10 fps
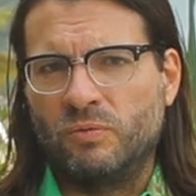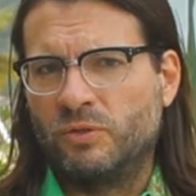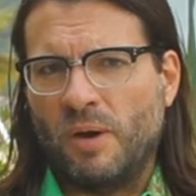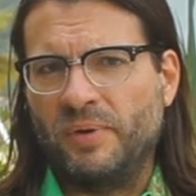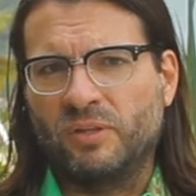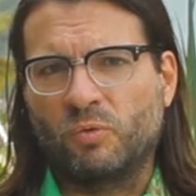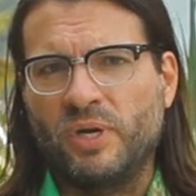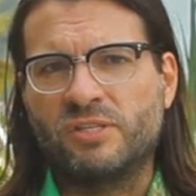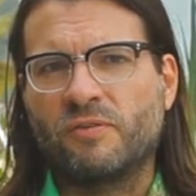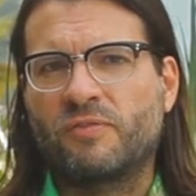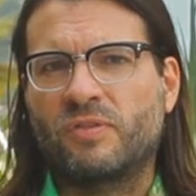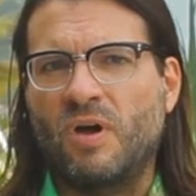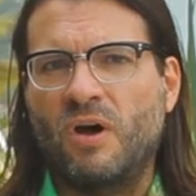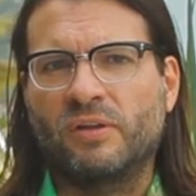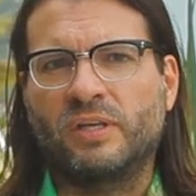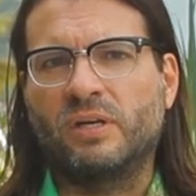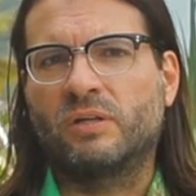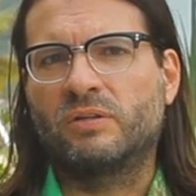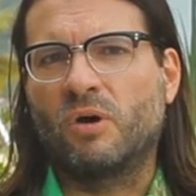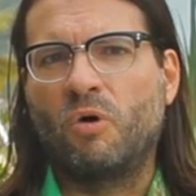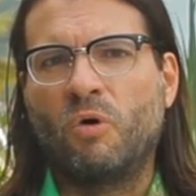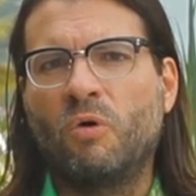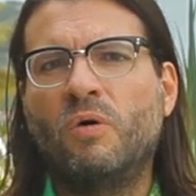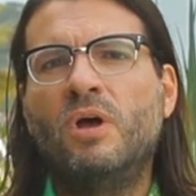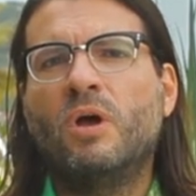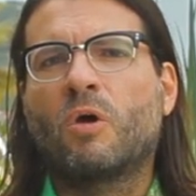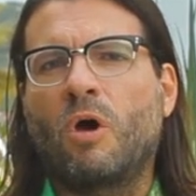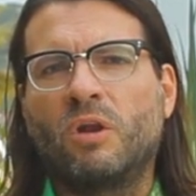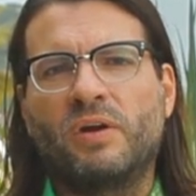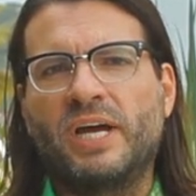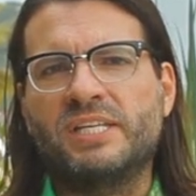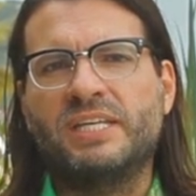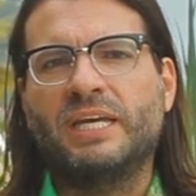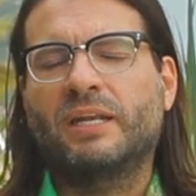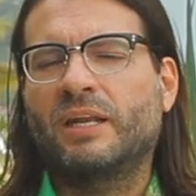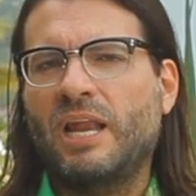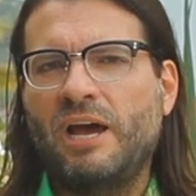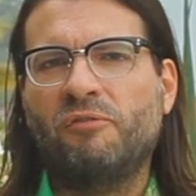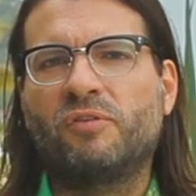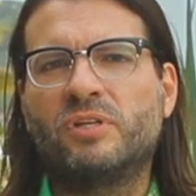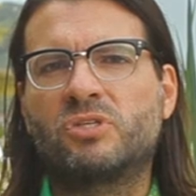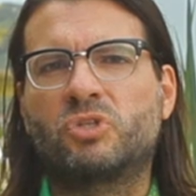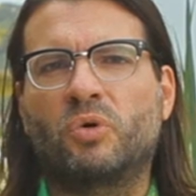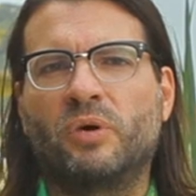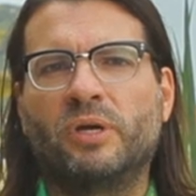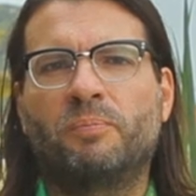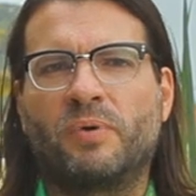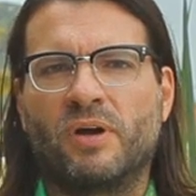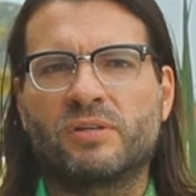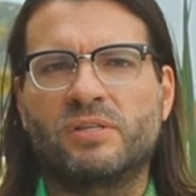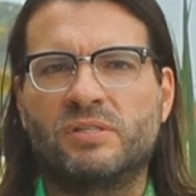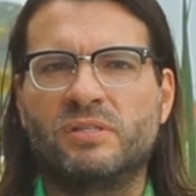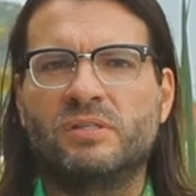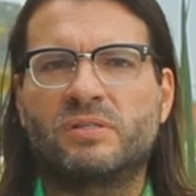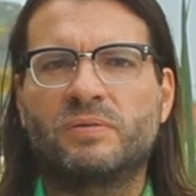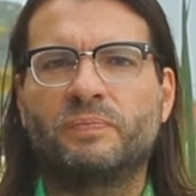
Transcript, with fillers: dominant ways of thought, and the whole colonizing and life destroying processes.